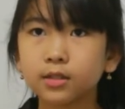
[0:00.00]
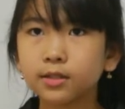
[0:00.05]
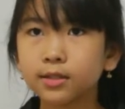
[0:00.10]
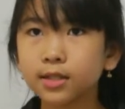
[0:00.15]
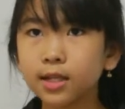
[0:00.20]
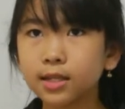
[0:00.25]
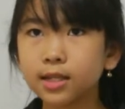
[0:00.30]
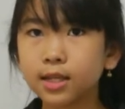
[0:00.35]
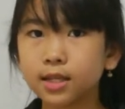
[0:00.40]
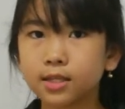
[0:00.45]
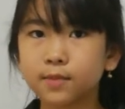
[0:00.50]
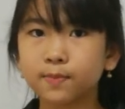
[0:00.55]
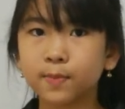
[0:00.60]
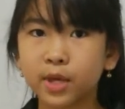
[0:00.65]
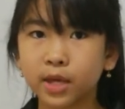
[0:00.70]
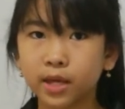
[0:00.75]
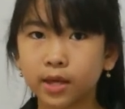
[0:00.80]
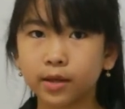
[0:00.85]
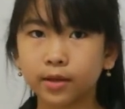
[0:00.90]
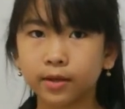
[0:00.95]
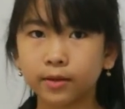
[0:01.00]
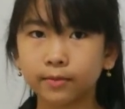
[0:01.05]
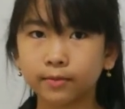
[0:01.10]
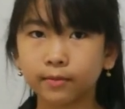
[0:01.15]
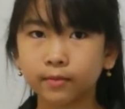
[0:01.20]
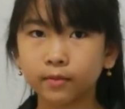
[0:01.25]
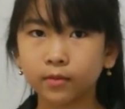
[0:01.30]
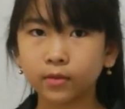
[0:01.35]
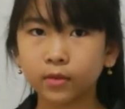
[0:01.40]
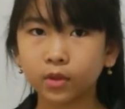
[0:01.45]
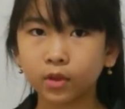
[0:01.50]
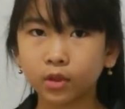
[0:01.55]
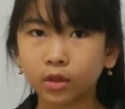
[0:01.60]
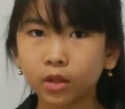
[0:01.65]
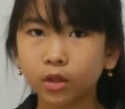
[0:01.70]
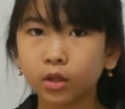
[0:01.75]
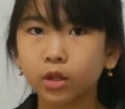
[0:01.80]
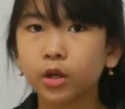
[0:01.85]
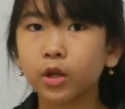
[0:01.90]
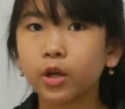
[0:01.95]
Sentence B.
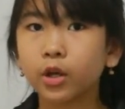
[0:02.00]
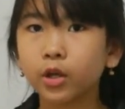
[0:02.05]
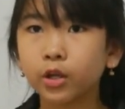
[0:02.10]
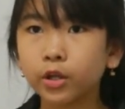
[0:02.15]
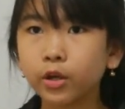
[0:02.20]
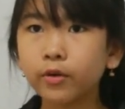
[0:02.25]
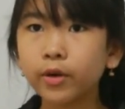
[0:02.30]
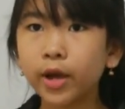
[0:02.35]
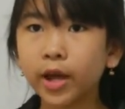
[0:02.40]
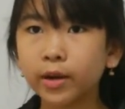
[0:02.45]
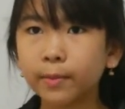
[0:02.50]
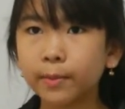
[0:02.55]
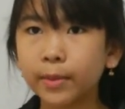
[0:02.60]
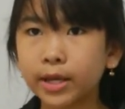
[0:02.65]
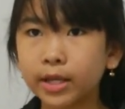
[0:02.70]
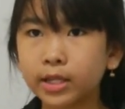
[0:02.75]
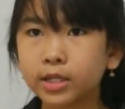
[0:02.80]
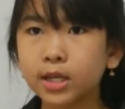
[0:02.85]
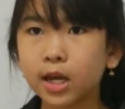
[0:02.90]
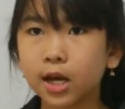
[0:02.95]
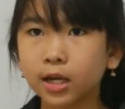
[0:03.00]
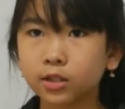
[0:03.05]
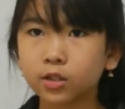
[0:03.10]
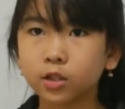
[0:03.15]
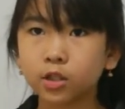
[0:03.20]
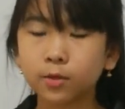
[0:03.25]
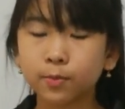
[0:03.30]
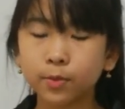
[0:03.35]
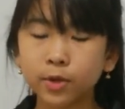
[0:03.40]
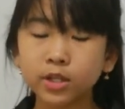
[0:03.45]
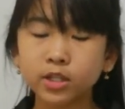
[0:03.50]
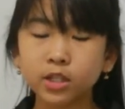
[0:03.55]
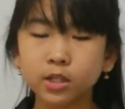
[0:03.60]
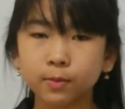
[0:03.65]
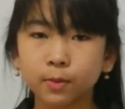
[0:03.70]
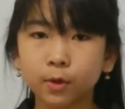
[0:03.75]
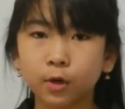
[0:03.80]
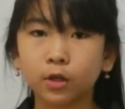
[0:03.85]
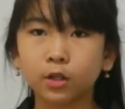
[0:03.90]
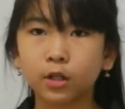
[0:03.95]
You and me talked to the
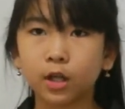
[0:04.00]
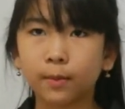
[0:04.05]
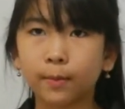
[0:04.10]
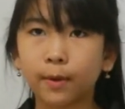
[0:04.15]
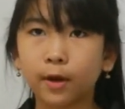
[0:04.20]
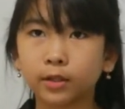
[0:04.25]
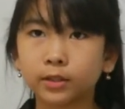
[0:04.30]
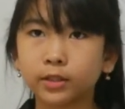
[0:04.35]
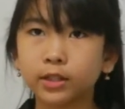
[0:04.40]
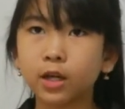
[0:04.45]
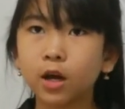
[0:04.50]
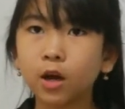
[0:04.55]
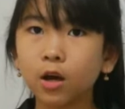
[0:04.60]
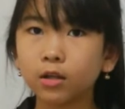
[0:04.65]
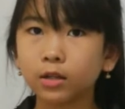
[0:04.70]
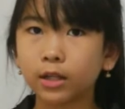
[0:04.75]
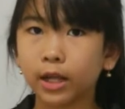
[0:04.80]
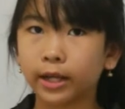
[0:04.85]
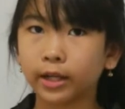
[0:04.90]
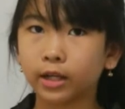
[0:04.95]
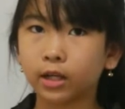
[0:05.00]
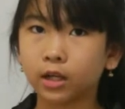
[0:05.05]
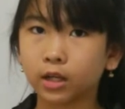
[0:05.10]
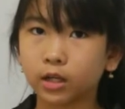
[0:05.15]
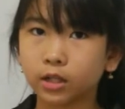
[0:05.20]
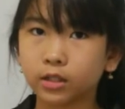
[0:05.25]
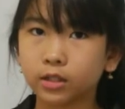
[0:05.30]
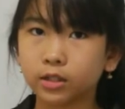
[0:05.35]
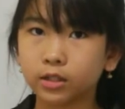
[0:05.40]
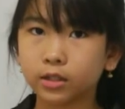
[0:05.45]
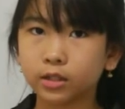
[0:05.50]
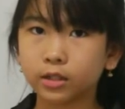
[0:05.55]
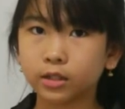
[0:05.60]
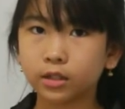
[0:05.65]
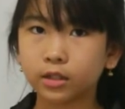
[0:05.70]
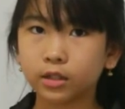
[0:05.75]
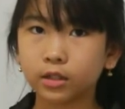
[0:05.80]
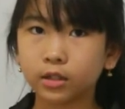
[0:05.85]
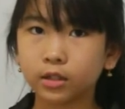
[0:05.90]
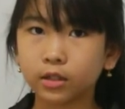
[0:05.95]
principal about the online course.
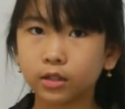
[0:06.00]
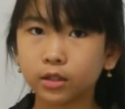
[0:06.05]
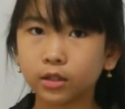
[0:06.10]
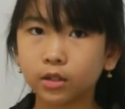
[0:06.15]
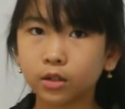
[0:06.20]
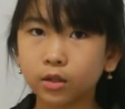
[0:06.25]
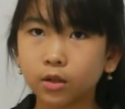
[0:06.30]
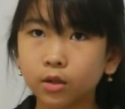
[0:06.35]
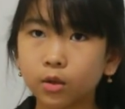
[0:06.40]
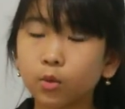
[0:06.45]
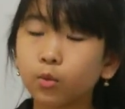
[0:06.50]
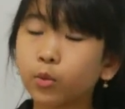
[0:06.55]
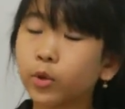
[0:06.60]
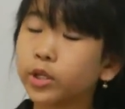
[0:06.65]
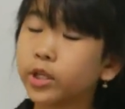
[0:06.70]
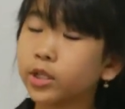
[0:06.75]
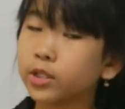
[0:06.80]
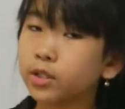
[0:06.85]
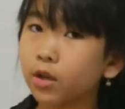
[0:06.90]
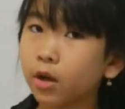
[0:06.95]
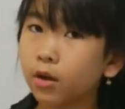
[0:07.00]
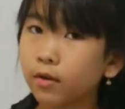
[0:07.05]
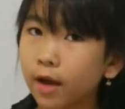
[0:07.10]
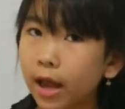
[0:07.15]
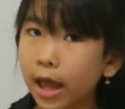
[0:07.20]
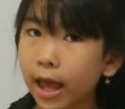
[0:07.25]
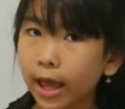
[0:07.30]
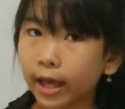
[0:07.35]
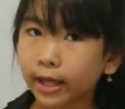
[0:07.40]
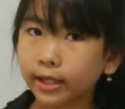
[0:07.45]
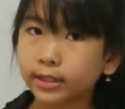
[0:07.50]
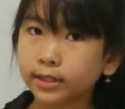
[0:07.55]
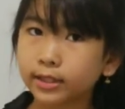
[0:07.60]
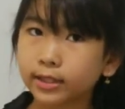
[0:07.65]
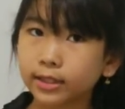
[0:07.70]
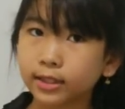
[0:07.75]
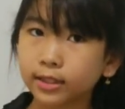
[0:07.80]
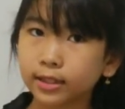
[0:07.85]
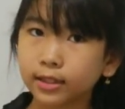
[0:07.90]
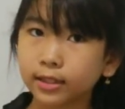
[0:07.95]
Which is correct?